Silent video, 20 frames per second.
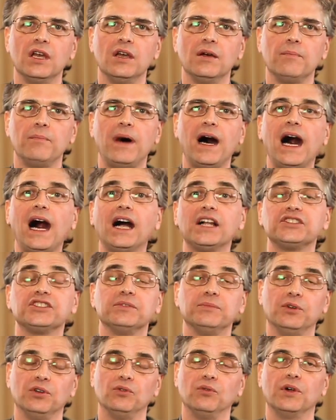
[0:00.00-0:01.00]

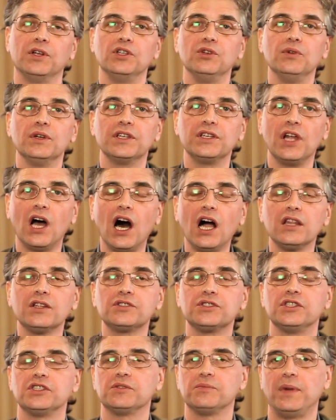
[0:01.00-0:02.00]
possible, where you acknowledge
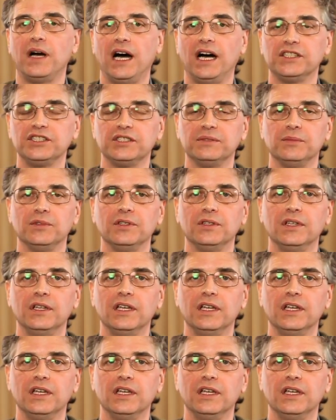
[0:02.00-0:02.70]
it's possible.